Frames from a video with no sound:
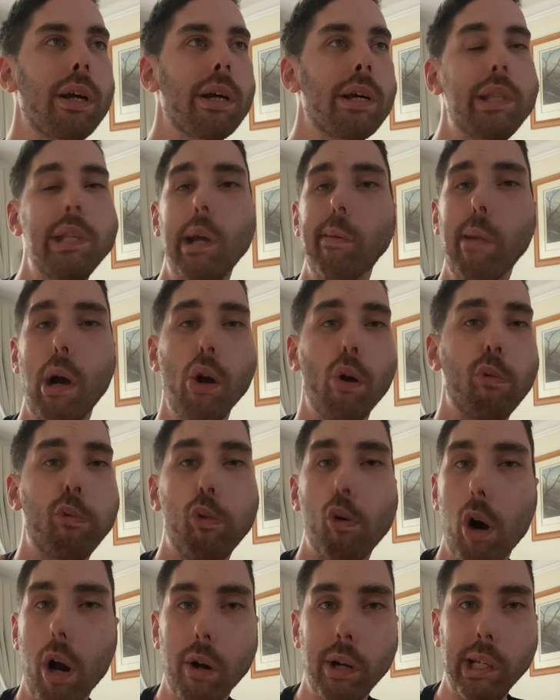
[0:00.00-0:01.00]
amount of
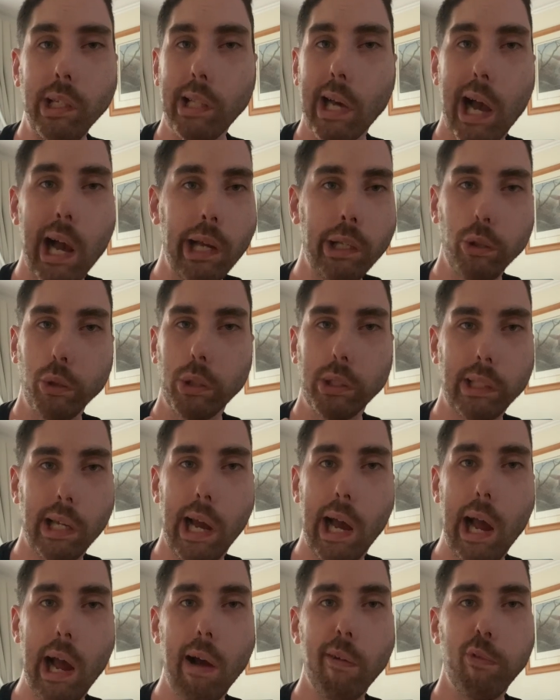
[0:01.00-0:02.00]
worry that I used to
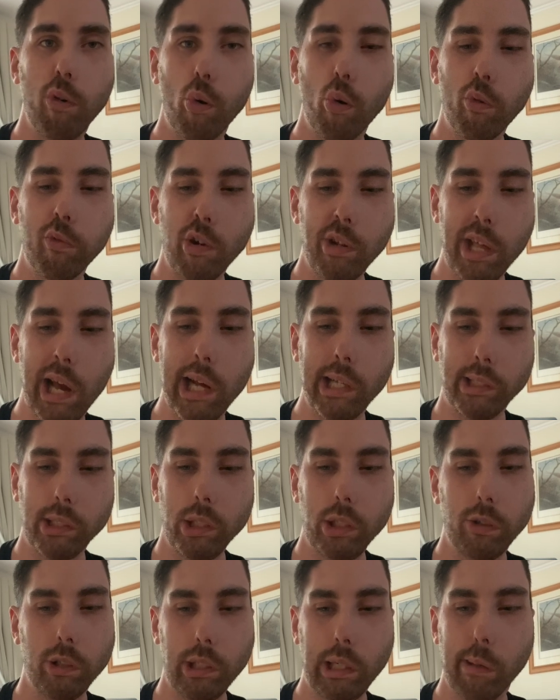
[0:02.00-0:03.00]
have over that
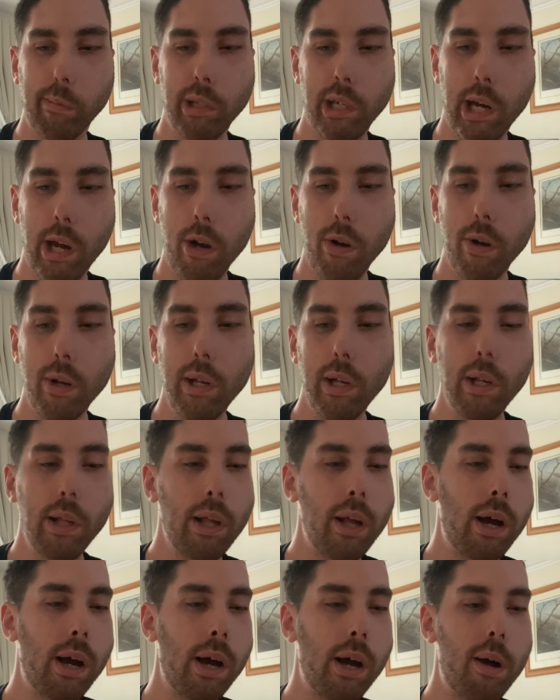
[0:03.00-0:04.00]
secret coming out,
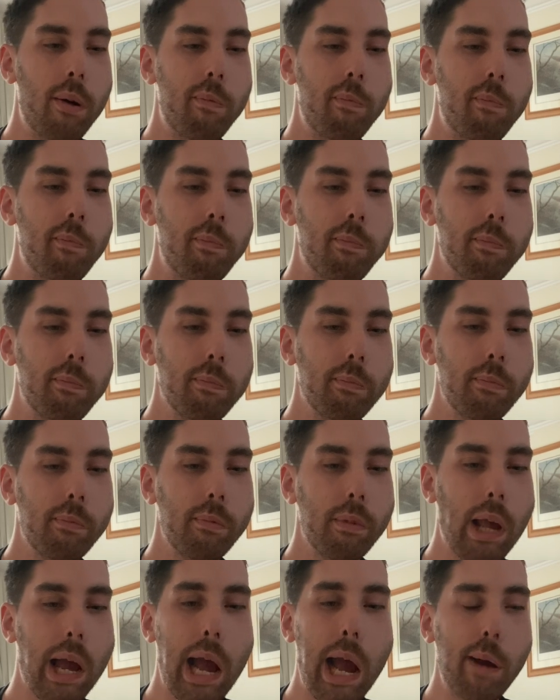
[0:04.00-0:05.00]

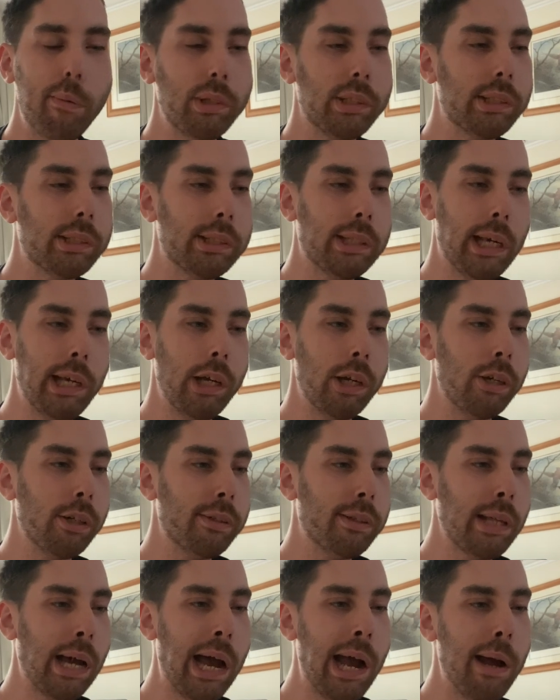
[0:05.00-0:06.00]
I was scared
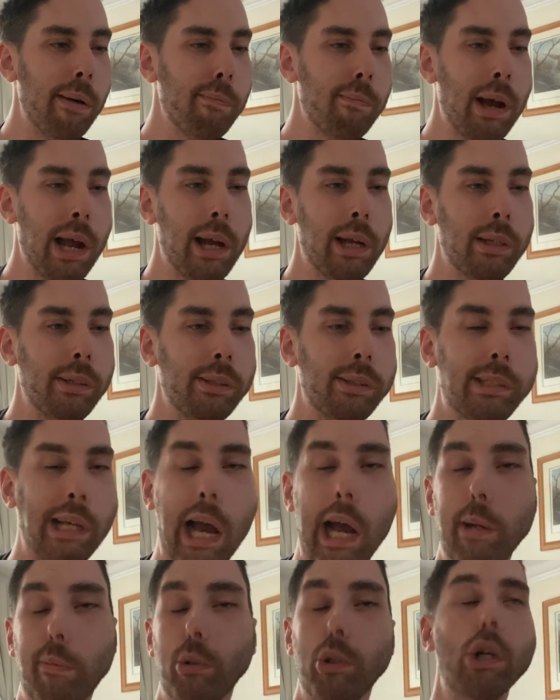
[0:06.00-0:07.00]
that my
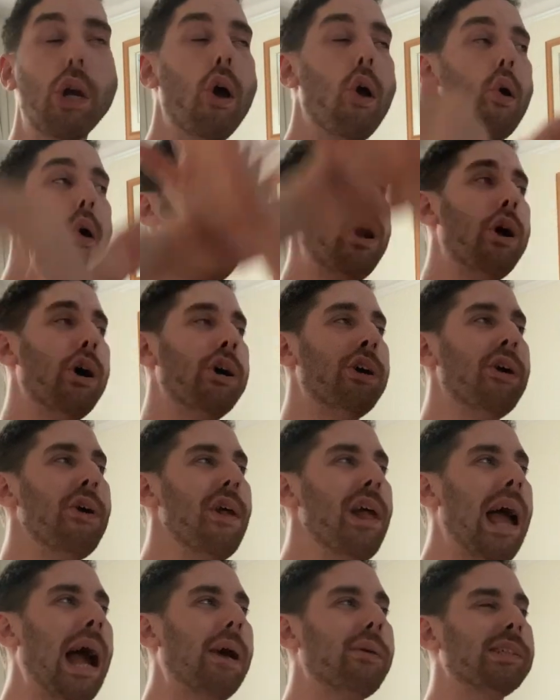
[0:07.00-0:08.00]
dad would.
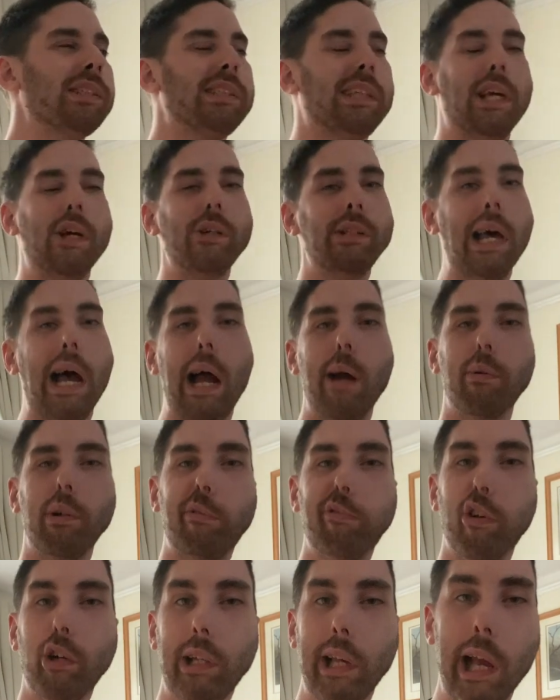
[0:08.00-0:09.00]
I was scared that I would
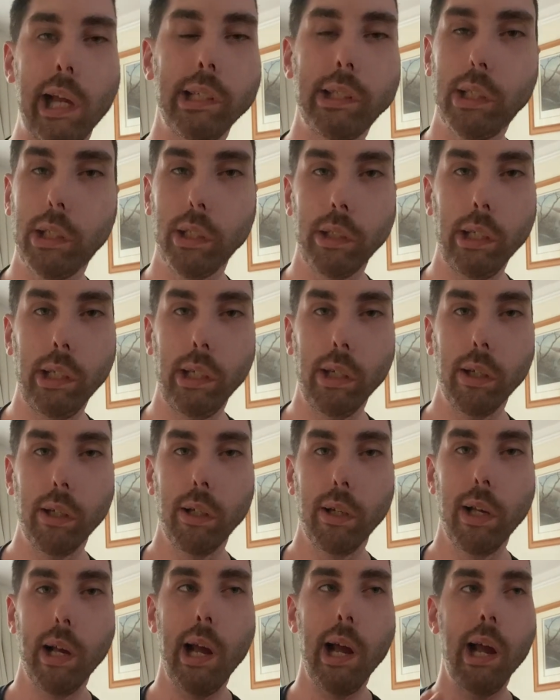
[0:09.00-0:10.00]
forget to delete
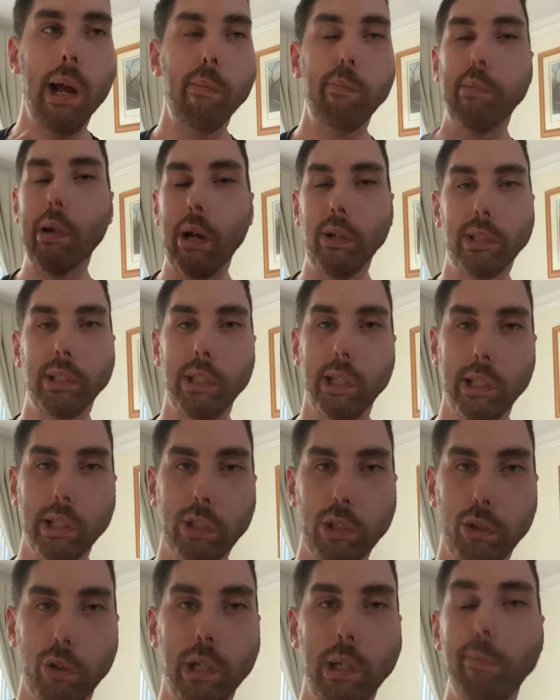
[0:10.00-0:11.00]
browsing
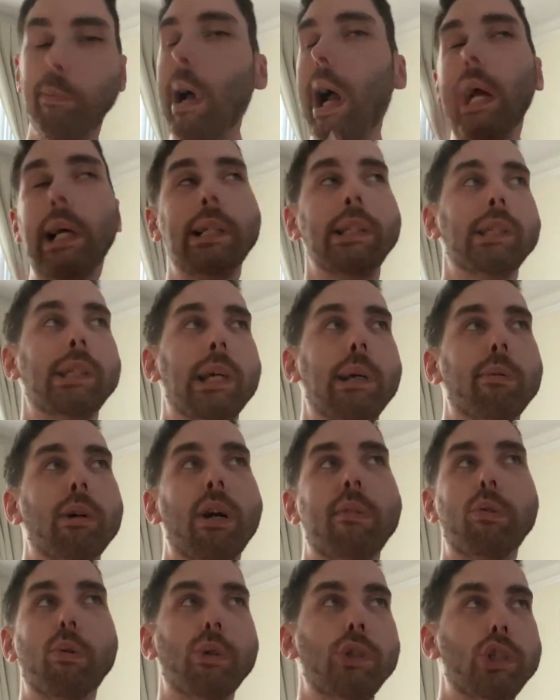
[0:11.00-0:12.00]
history back in the day where
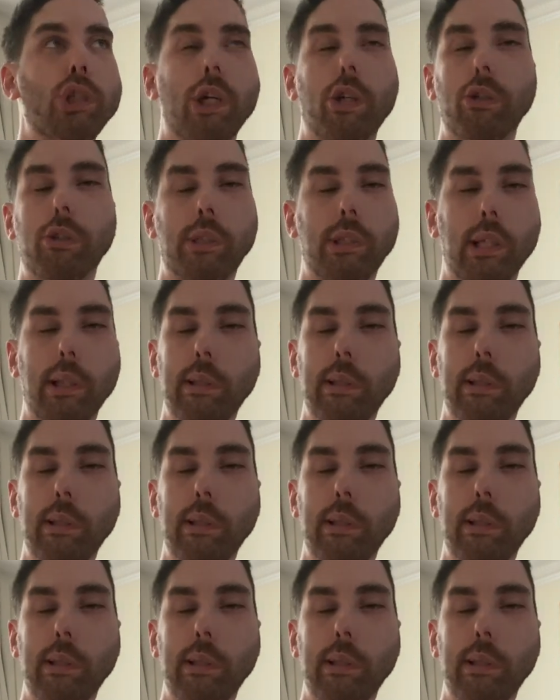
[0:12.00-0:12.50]
everyone shared the same